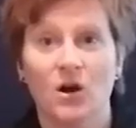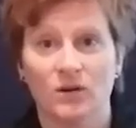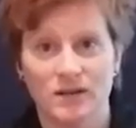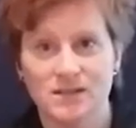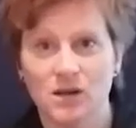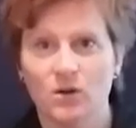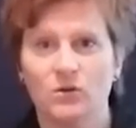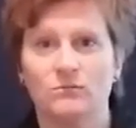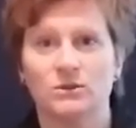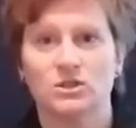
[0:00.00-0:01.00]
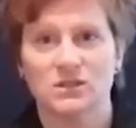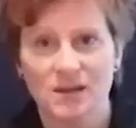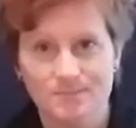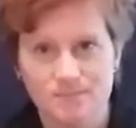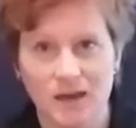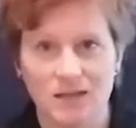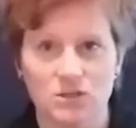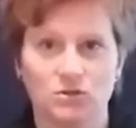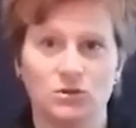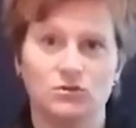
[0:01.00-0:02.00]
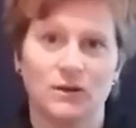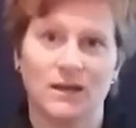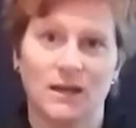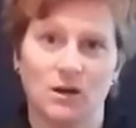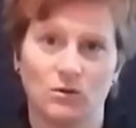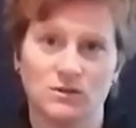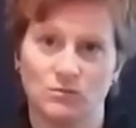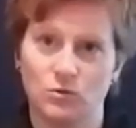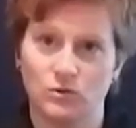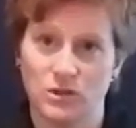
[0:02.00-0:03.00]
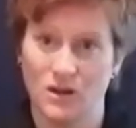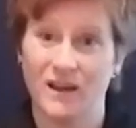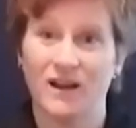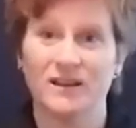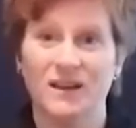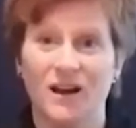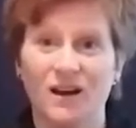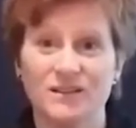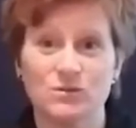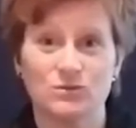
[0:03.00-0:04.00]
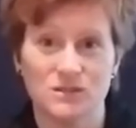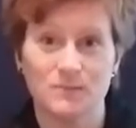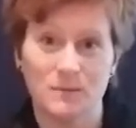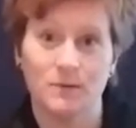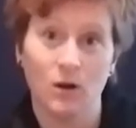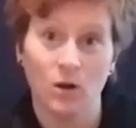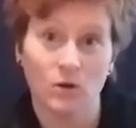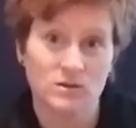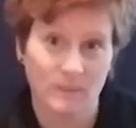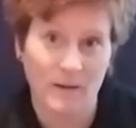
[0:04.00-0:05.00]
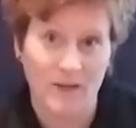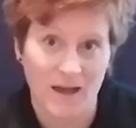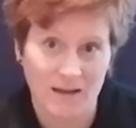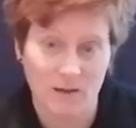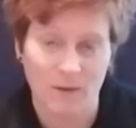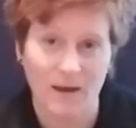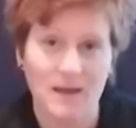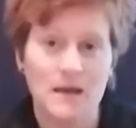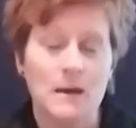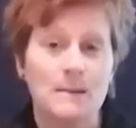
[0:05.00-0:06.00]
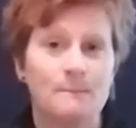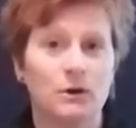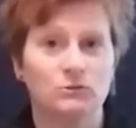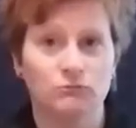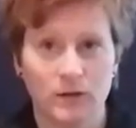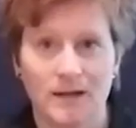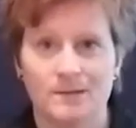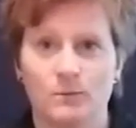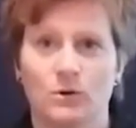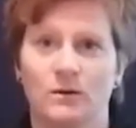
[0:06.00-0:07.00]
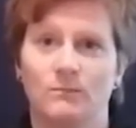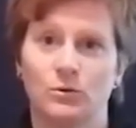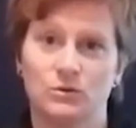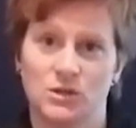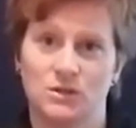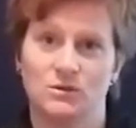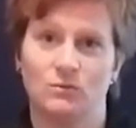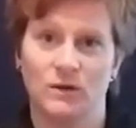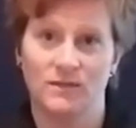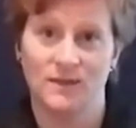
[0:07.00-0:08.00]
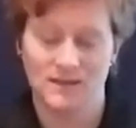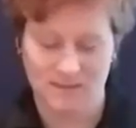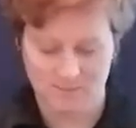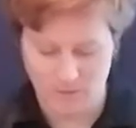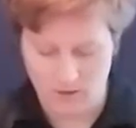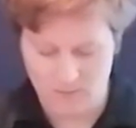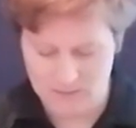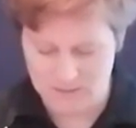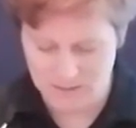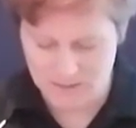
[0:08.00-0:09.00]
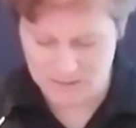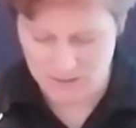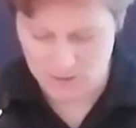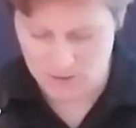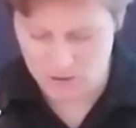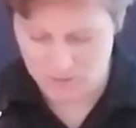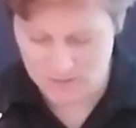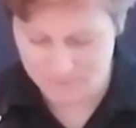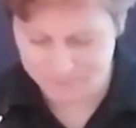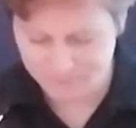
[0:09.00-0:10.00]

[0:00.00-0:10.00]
on its own, but just make sure you're drinking lots of water. Like I talk to people a lot about that anyway, but really more important with this virus and these conditions.